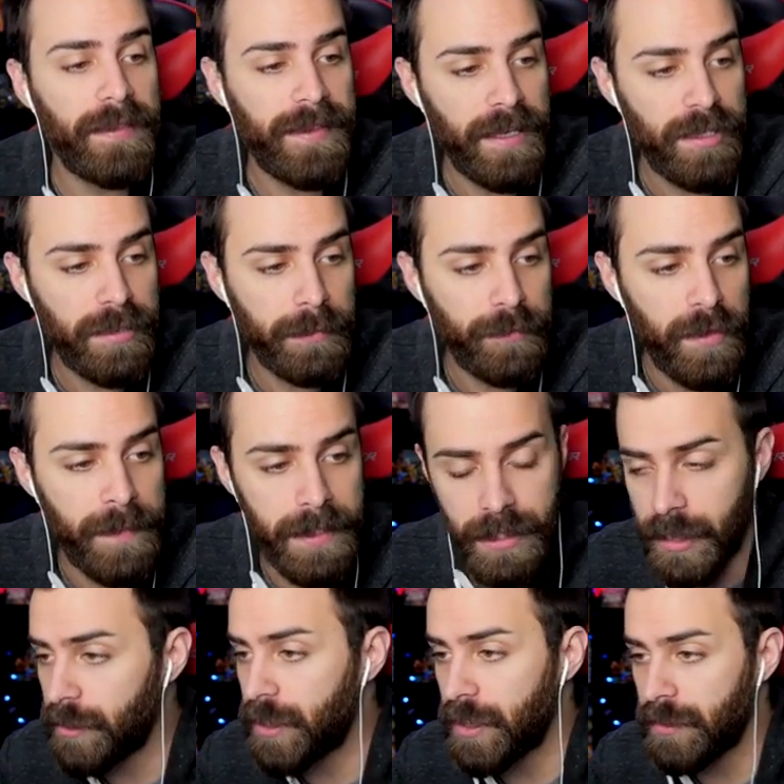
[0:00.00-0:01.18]
Thank you so much for the best
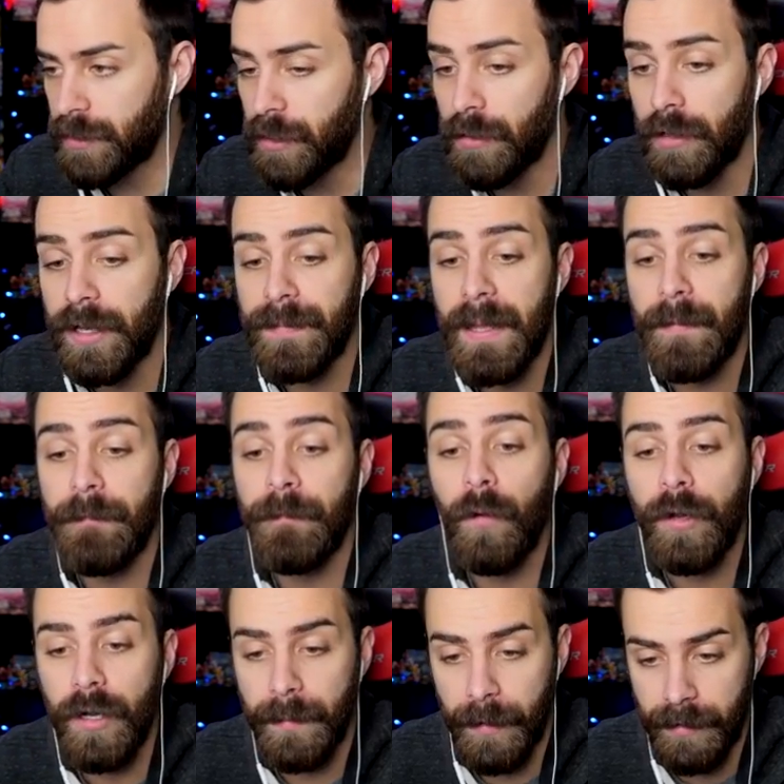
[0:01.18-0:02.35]
cheer. Cheers to you. day
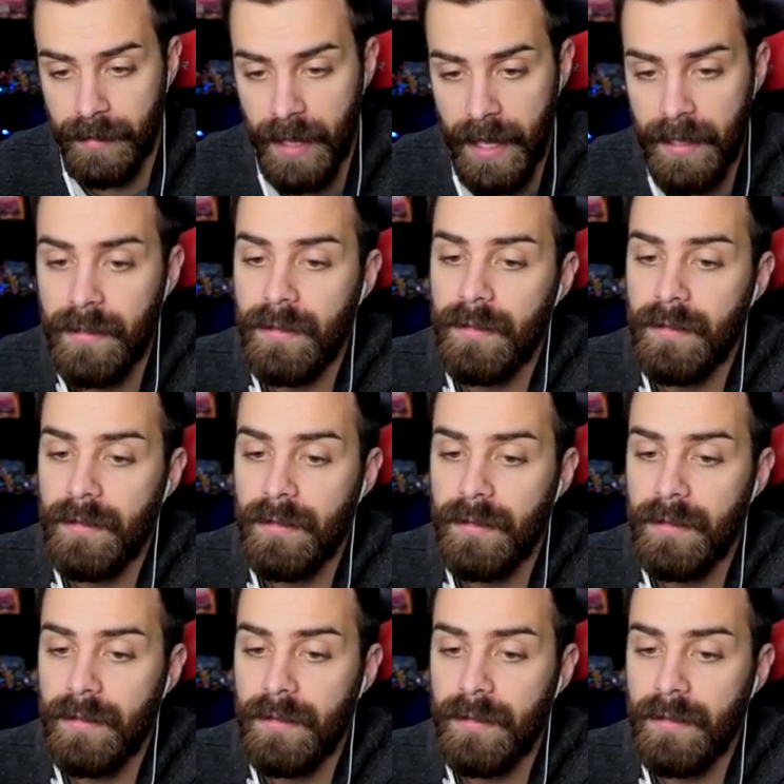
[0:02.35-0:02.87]
before your birthday.